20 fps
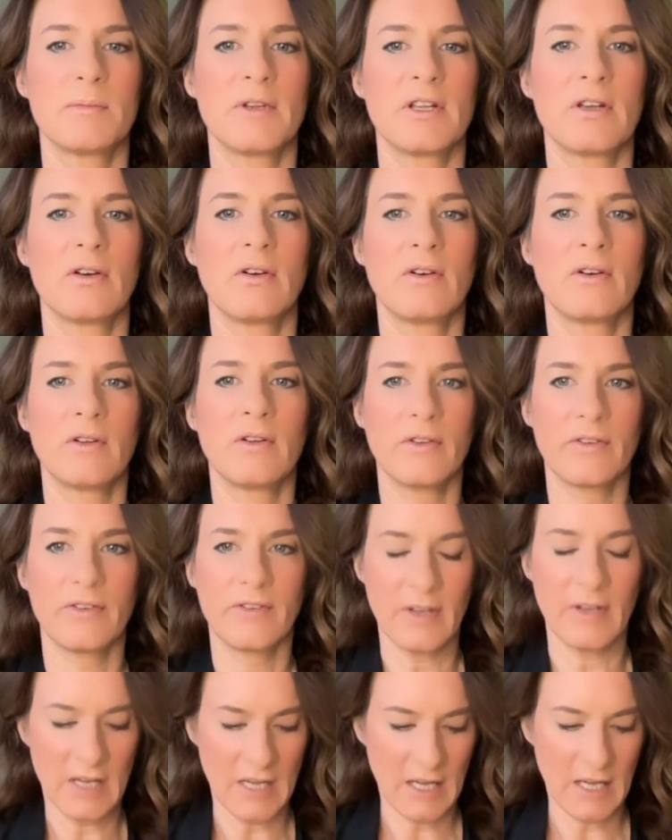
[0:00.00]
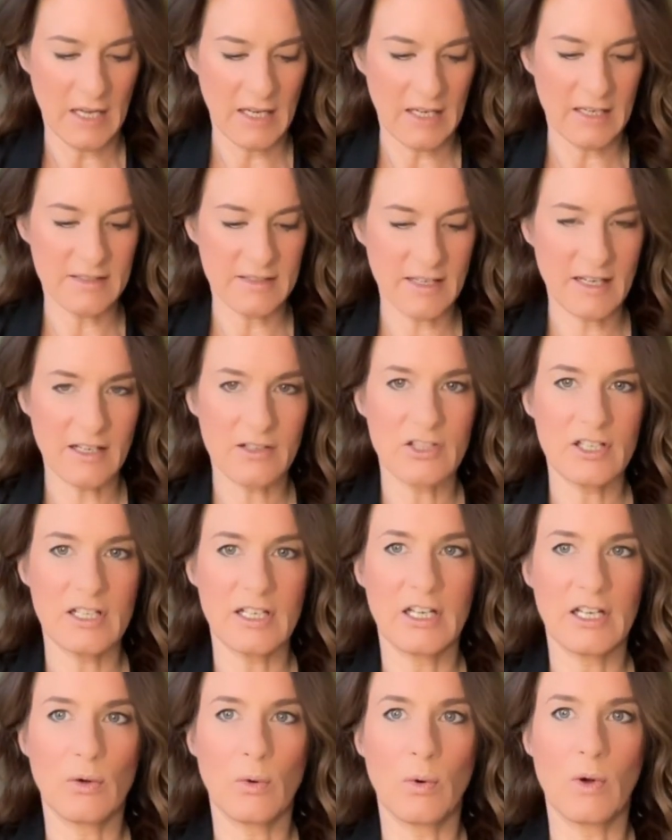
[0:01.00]
because it's
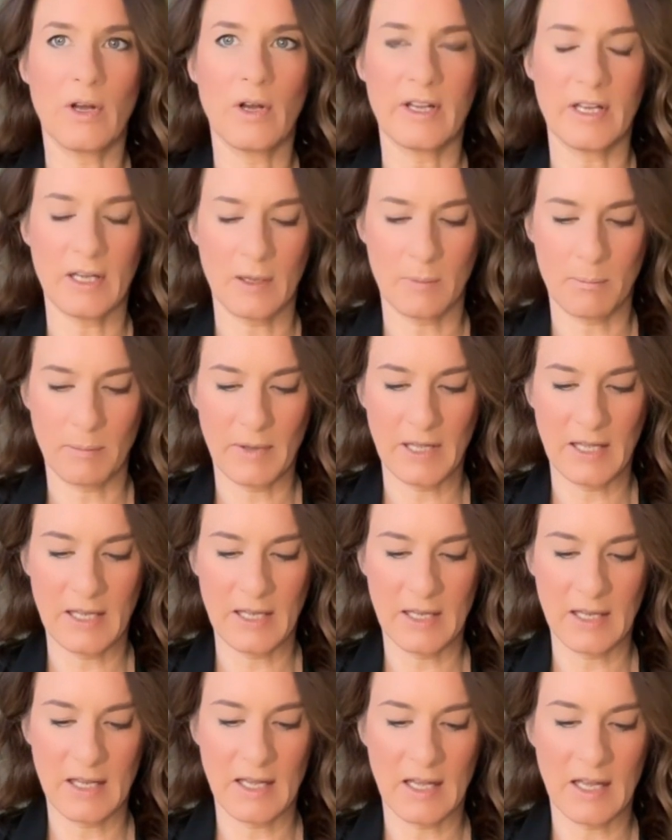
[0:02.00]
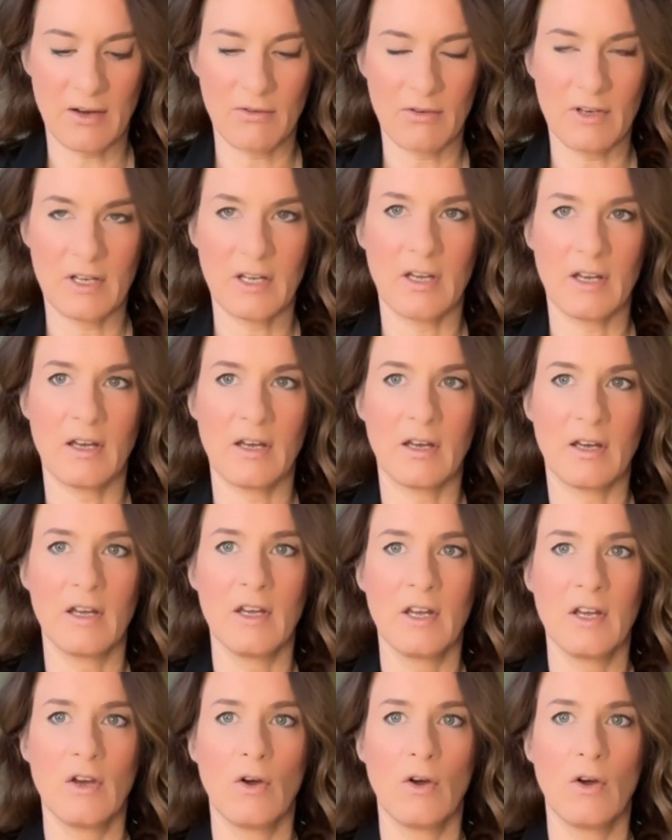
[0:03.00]
actually quite a big area